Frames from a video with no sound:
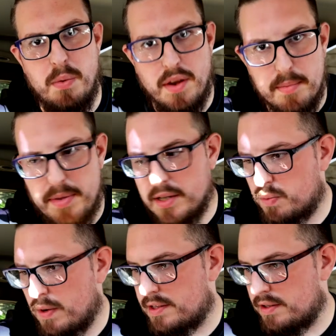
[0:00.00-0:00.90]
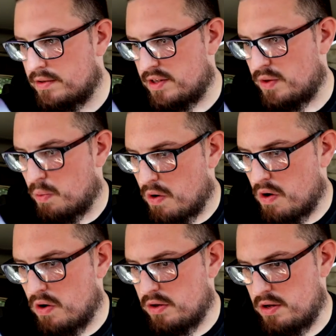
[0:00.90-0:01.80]
one of the best wrestlers in the
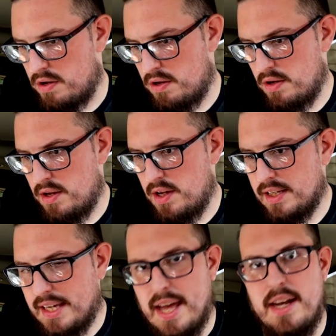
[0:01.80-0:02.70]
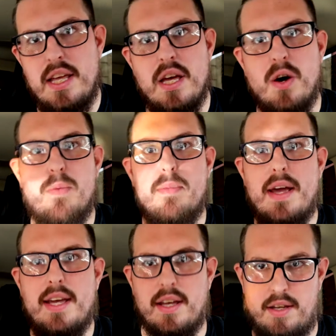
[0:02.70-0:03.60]
world, Kenny
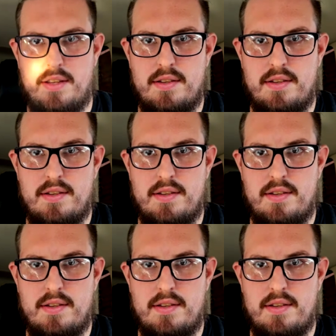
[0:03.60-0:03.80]
Omega.